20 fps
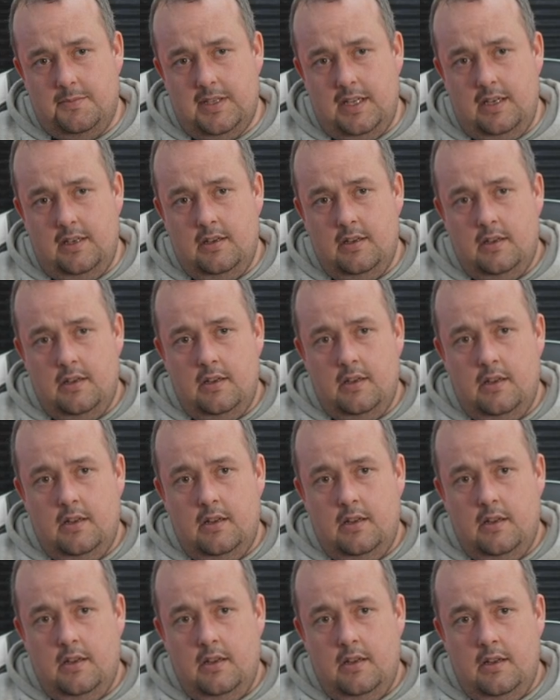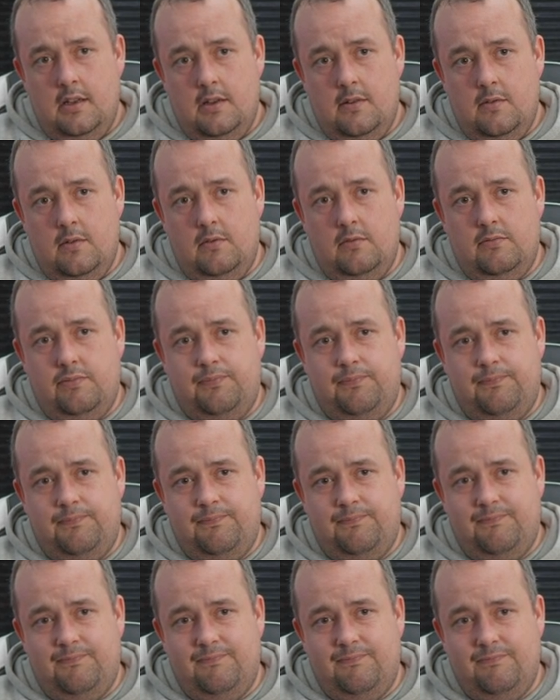in.
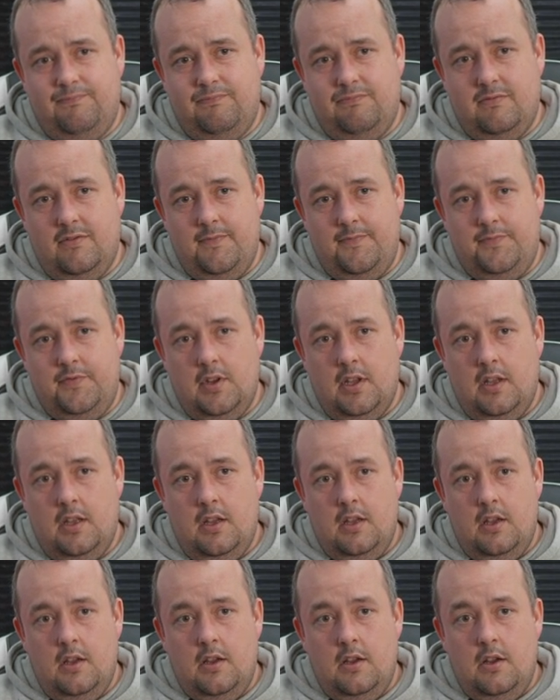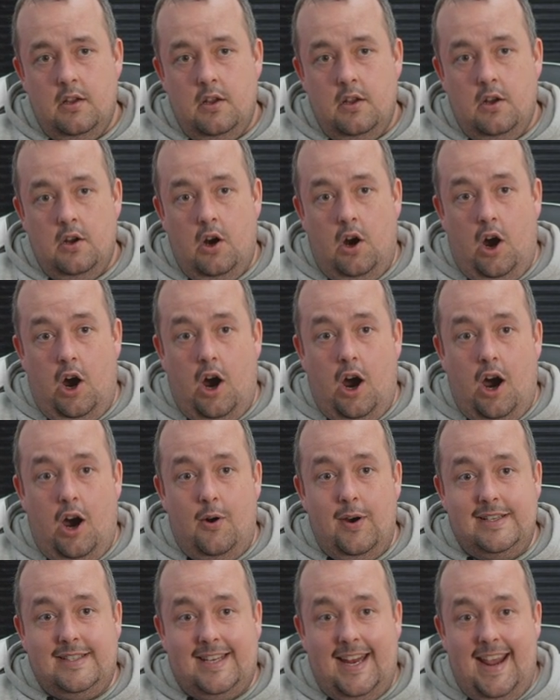Oof.
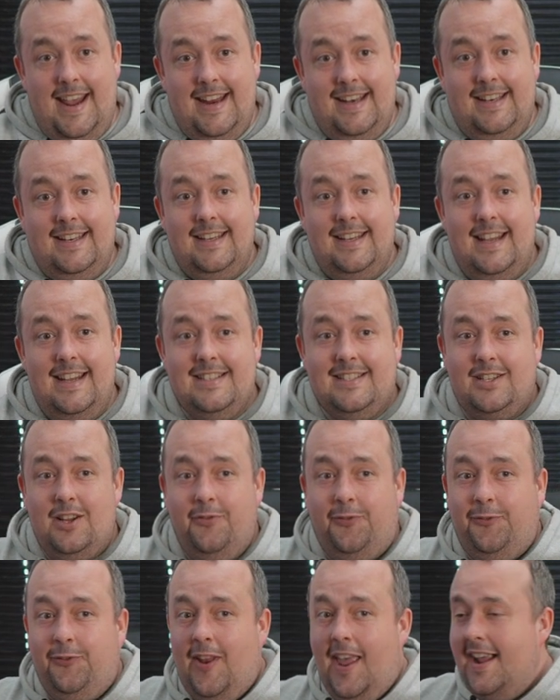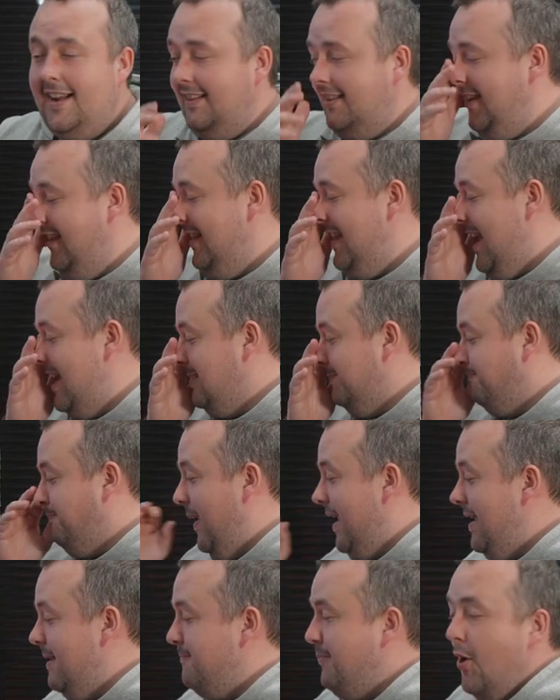Oh, it's in! It's deflected! There's
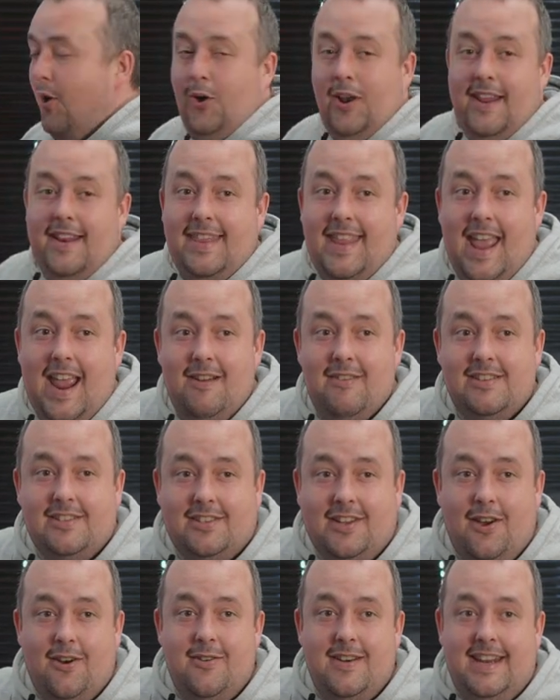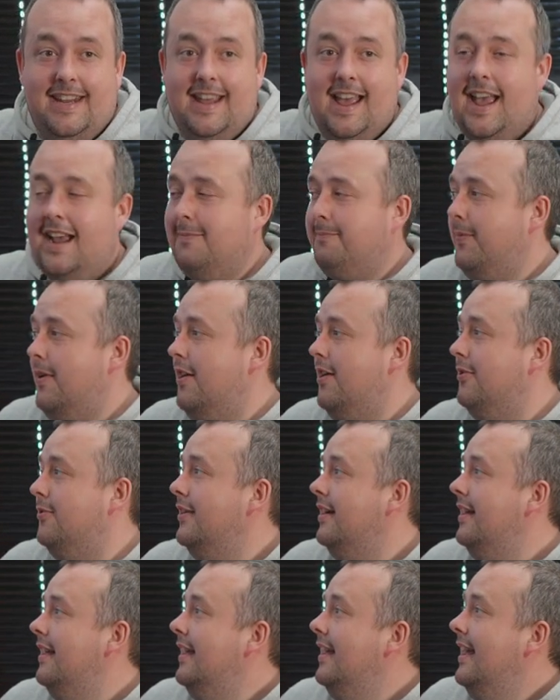pinball in there! It's Cody
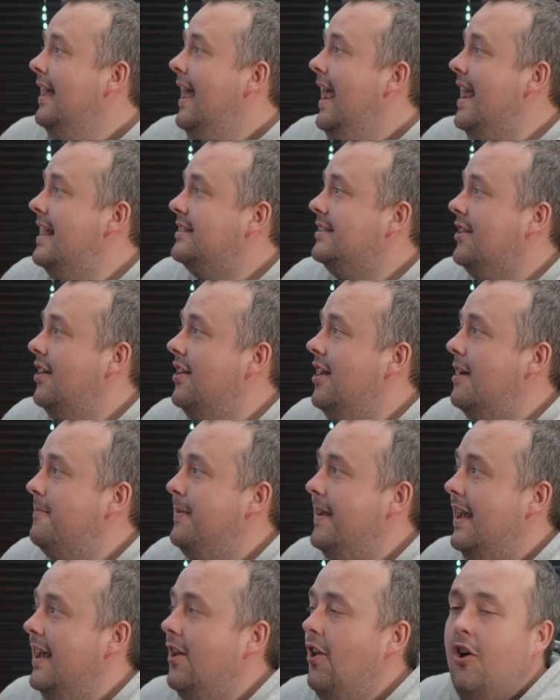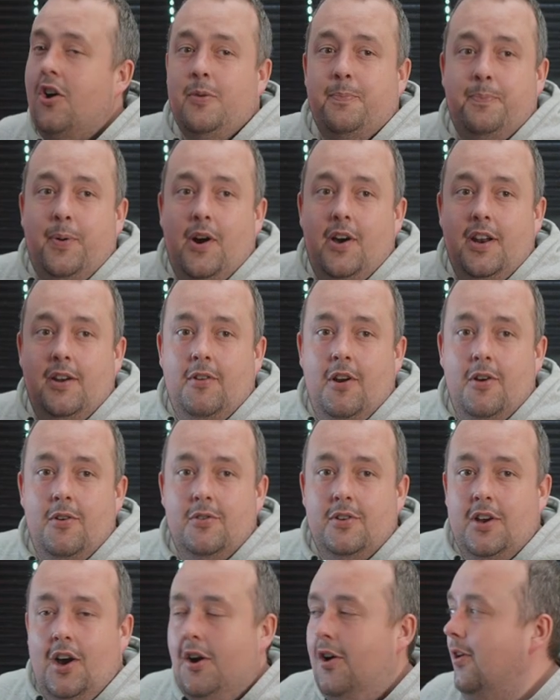Gakpo! It's going to be an Ogbonna own
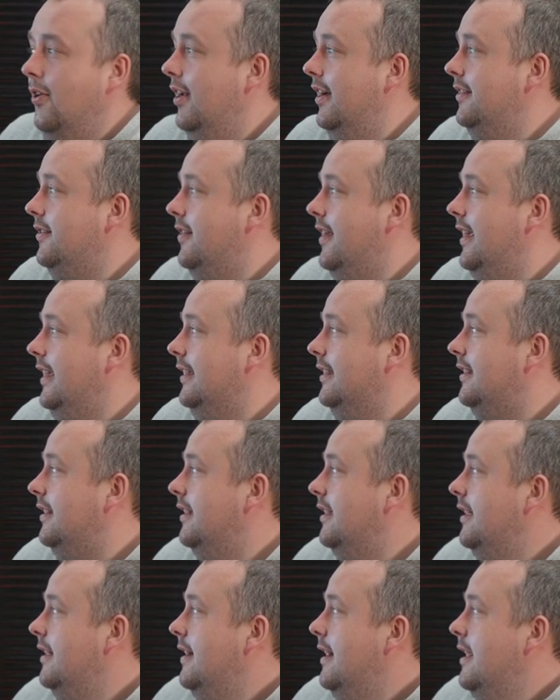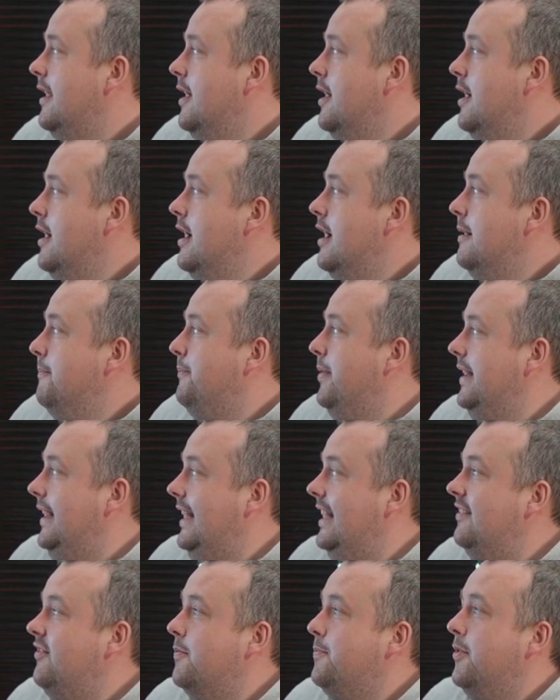goal, I think. But
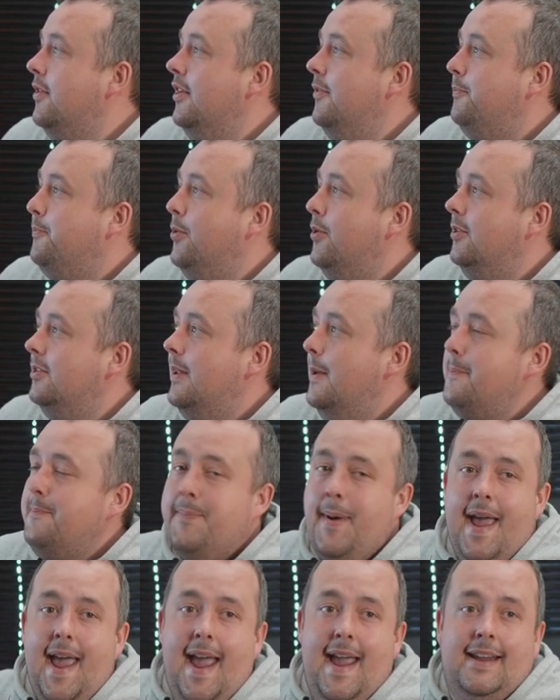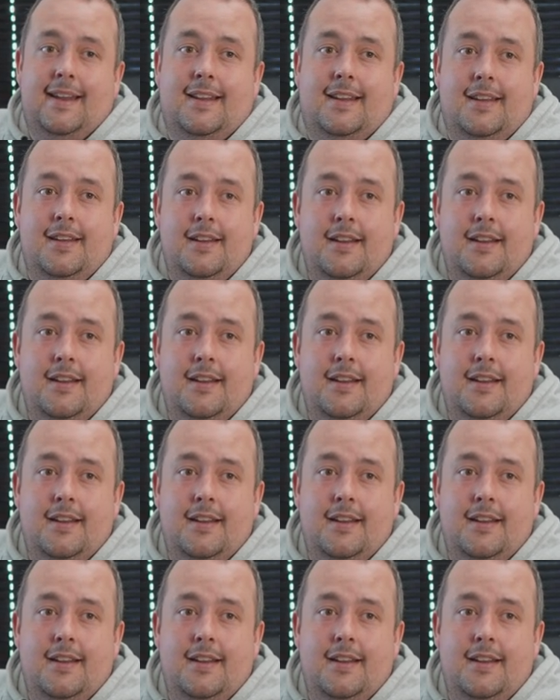Liverpool have pulled it back!